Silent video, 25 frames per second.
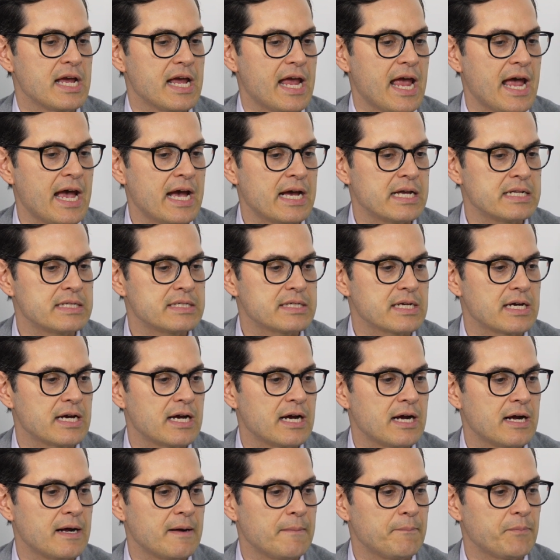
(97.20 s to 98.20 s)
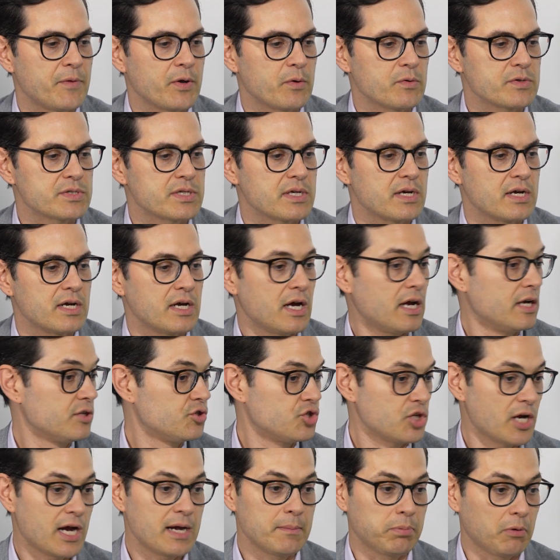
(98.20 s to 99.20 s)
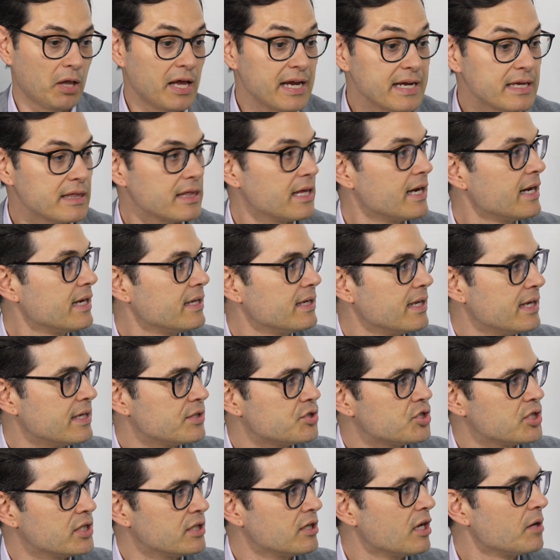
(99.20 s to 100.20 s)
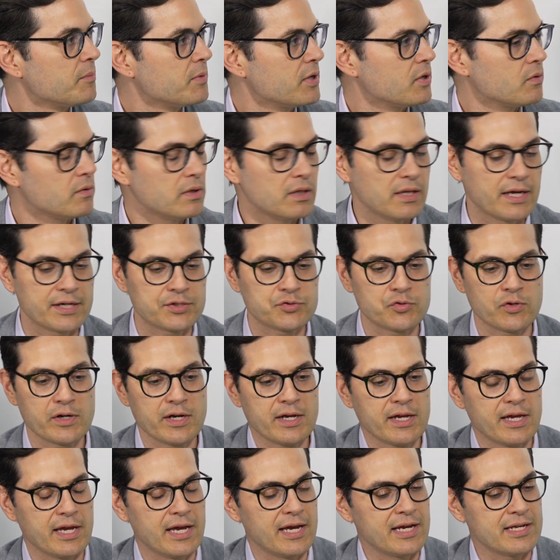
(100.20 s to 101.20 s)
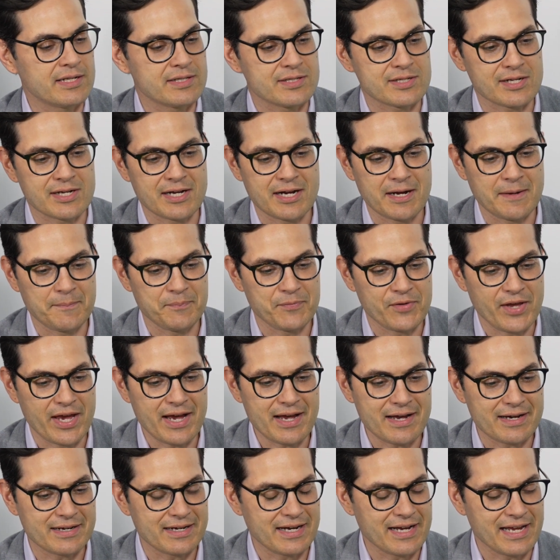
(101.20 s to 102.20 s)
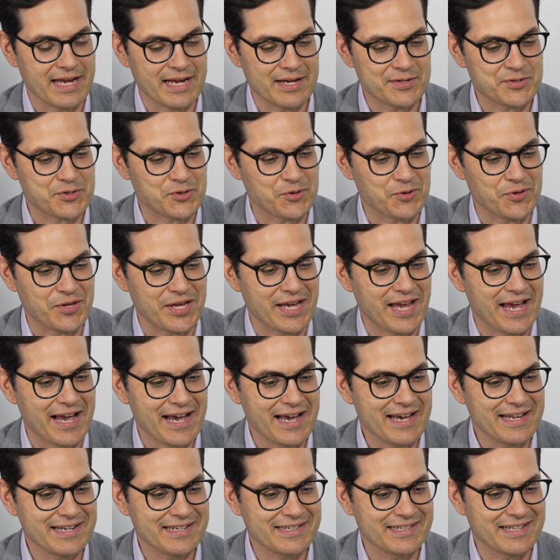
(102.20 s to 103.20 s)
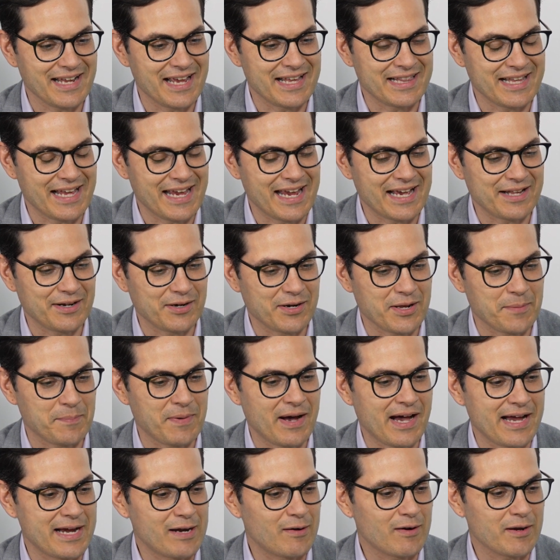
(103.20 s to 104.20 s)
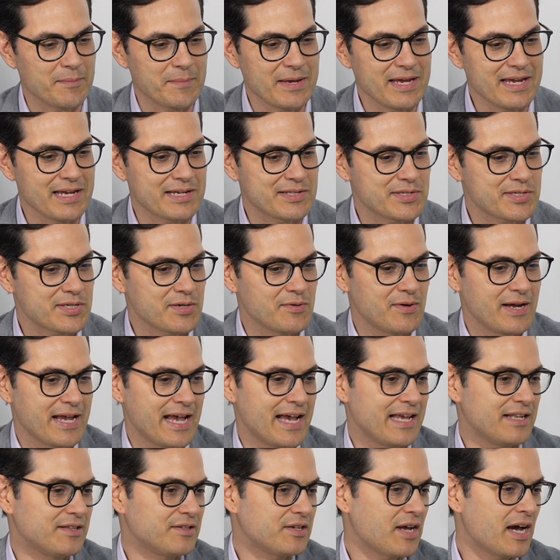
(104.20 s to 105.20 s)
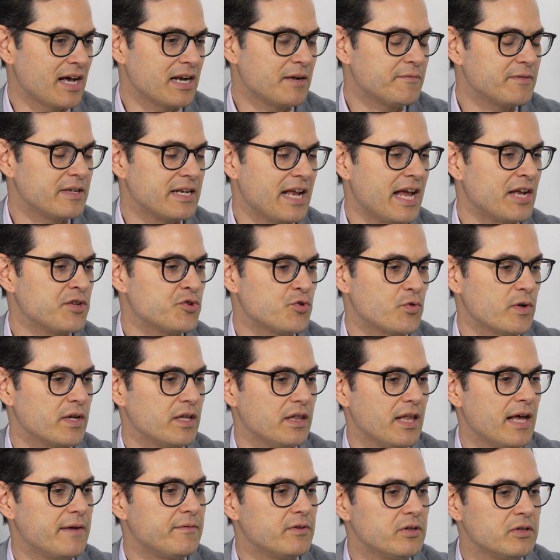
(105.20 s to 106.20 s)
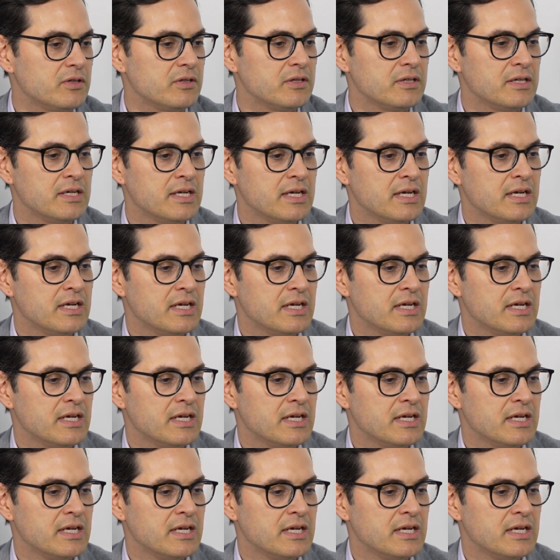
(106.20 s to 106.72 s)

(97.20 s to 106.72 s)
And there was a job like that at G&W Electric. And I answered the ad and they ended up hiring me. And so I had kind of an entry level,